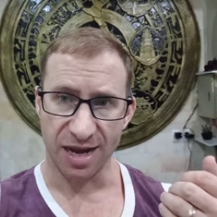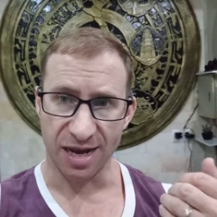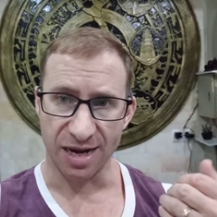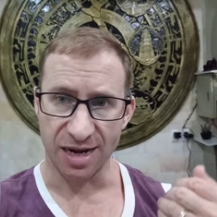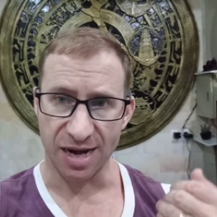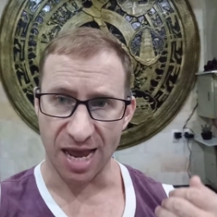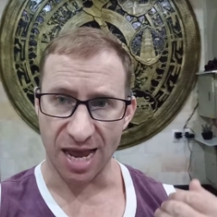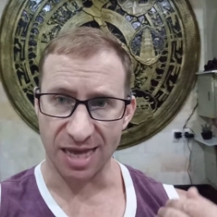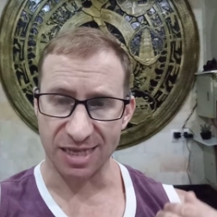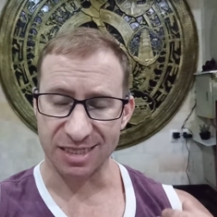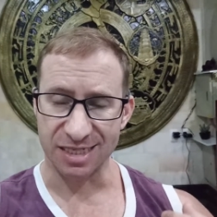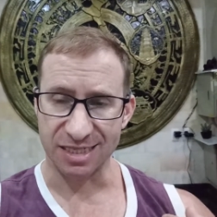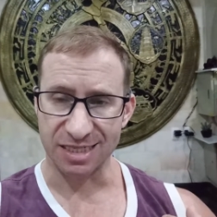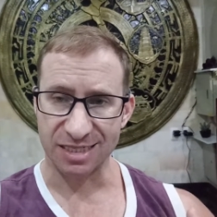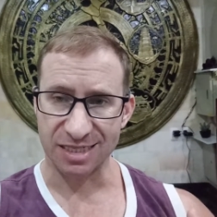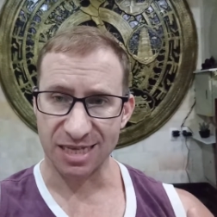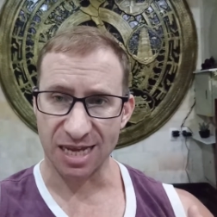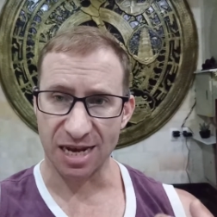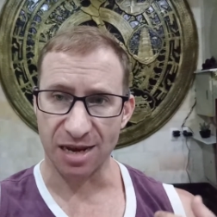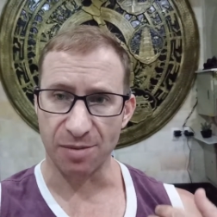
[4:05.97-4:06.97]
And as a
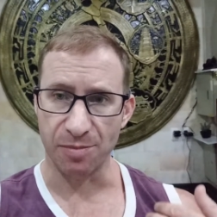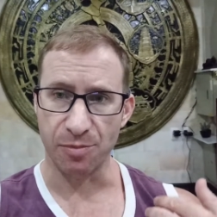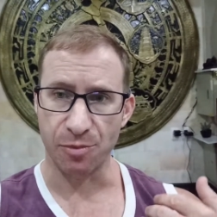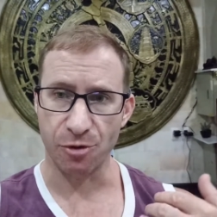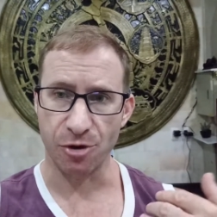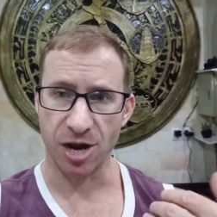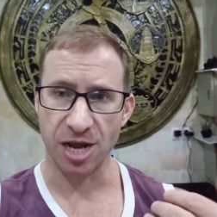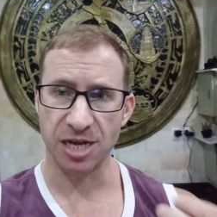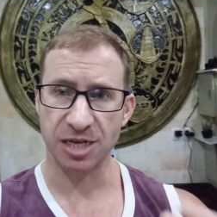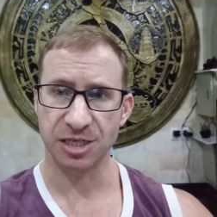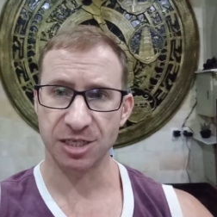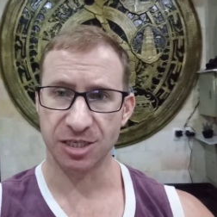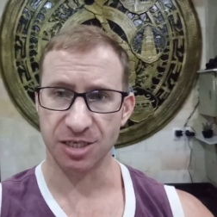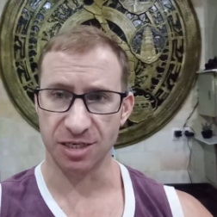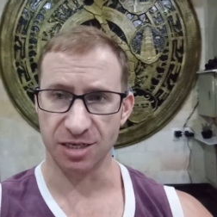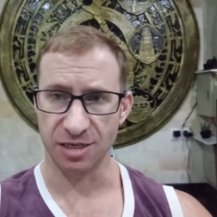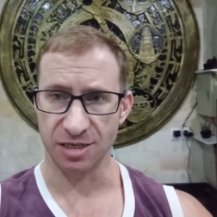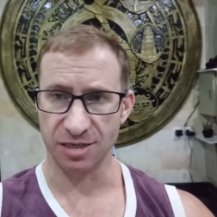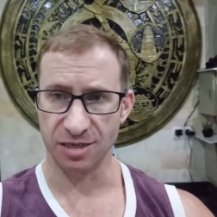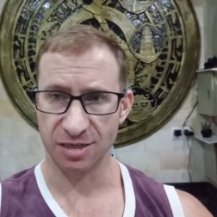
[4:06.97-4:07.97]

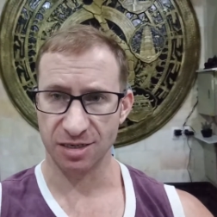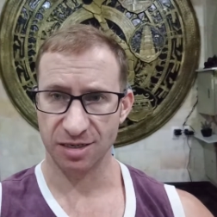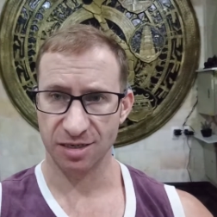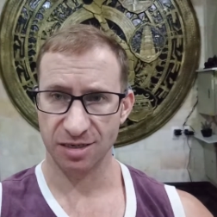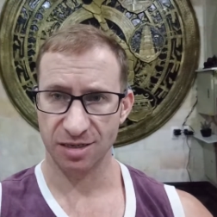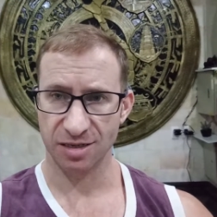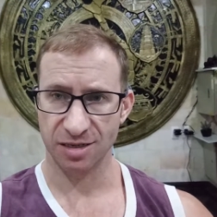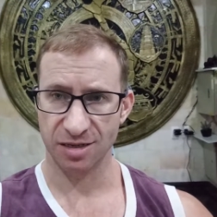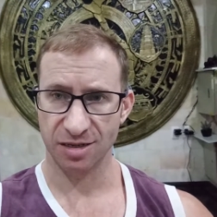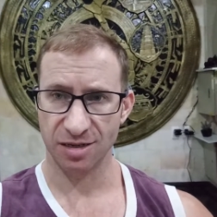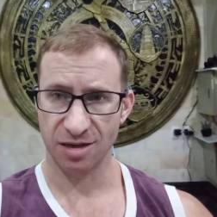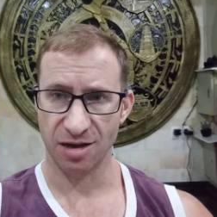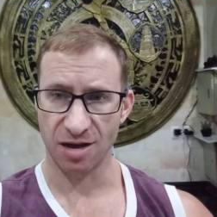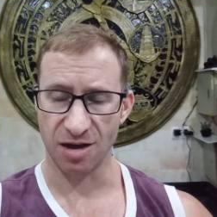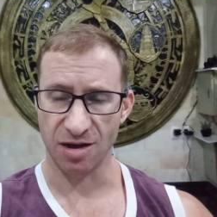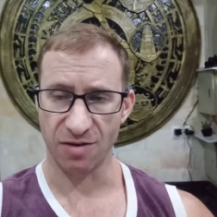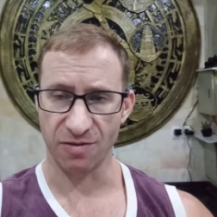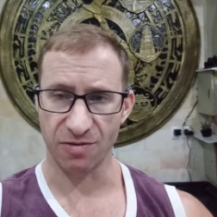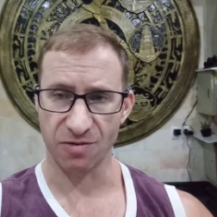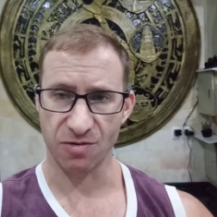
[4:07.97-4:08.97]
celebration
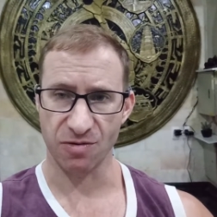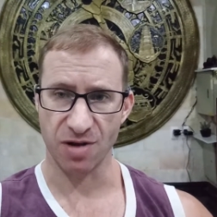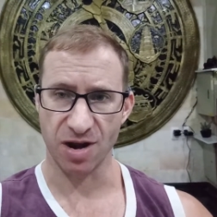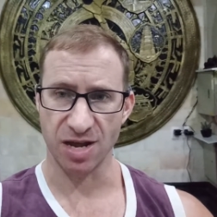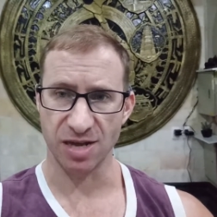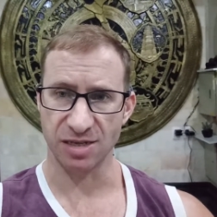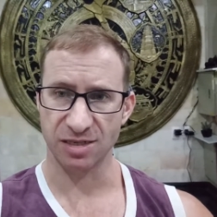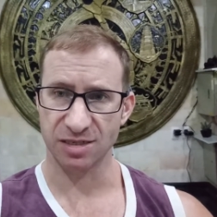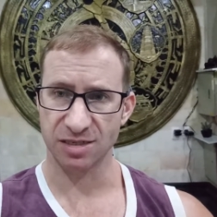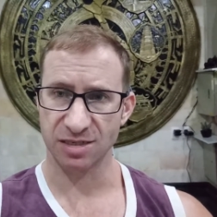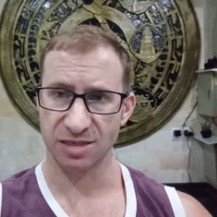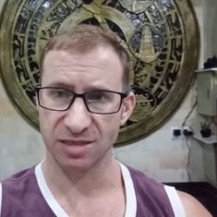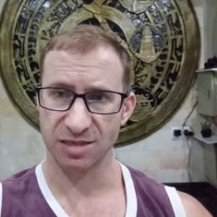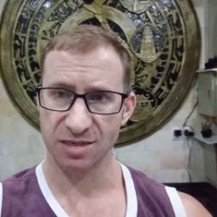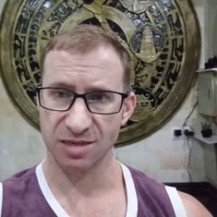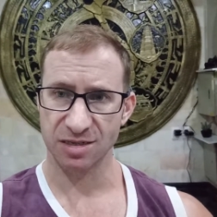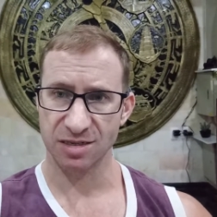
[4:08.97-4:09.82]
of grace,